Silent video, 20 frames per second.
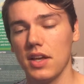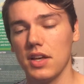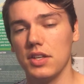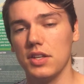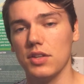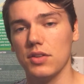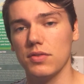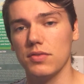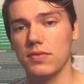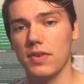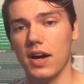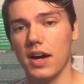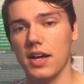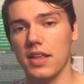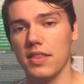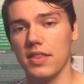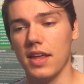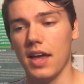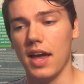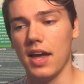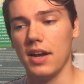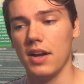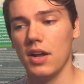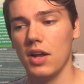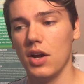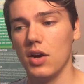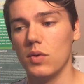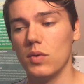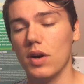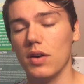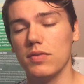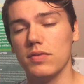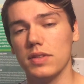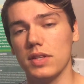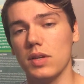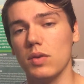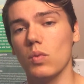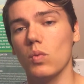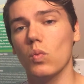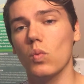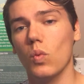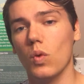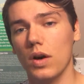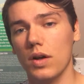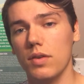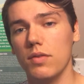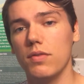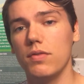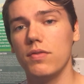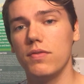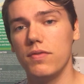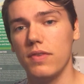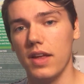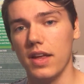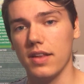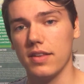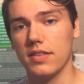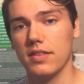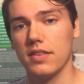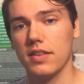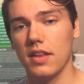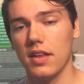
you'll find that roughly 1/5